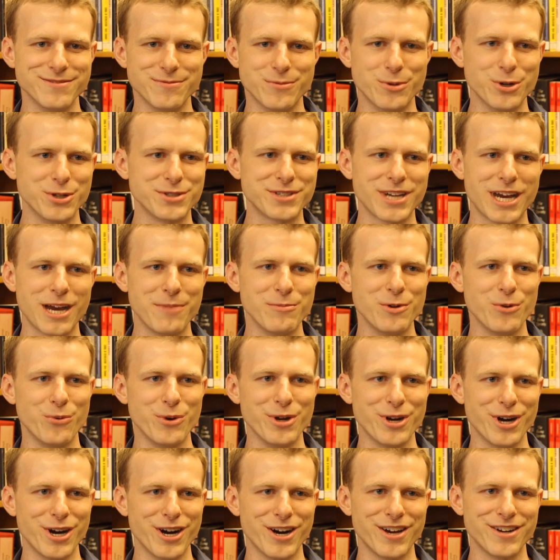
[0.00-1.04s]
the more time that
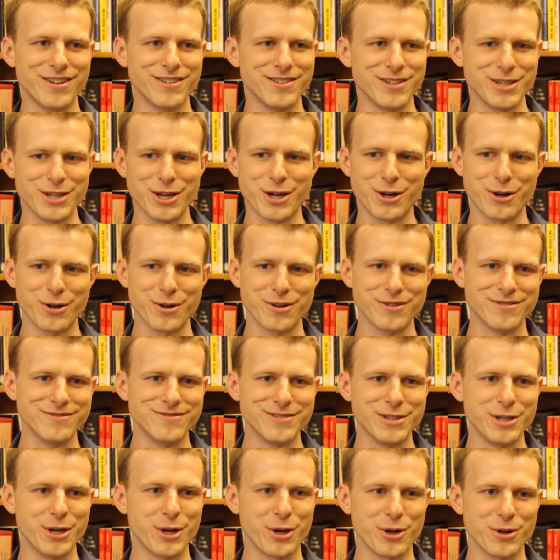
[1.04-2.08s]
went on and the
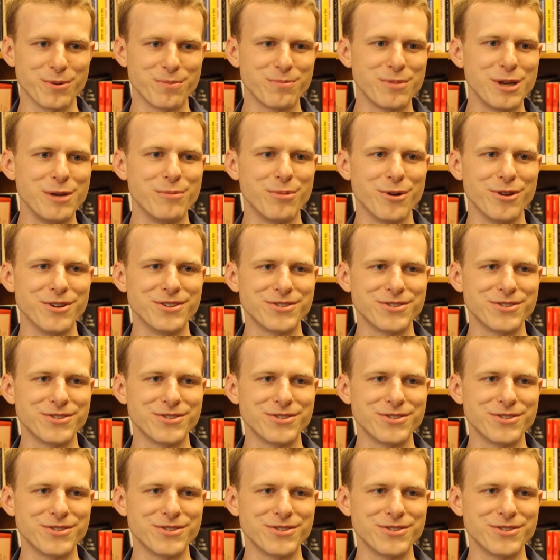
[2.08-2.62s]
younger people